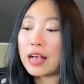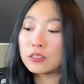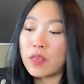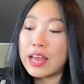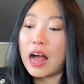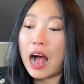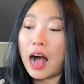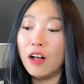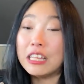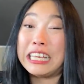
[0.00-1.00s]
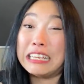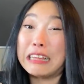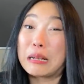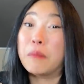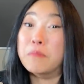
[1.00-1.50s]
And so then I'll eat
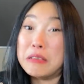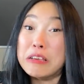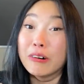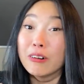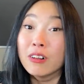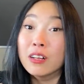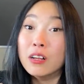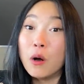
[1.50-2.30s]
like a meal